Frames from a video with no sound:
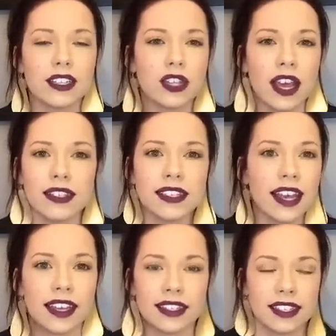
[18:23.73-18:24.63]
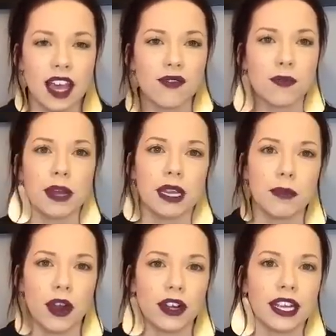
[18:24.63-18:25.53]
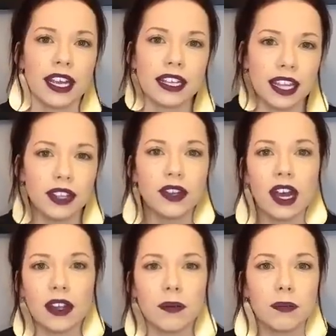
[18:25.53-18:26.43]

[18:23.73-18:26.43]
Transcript: 10 seconds to have a pity party and then you gotta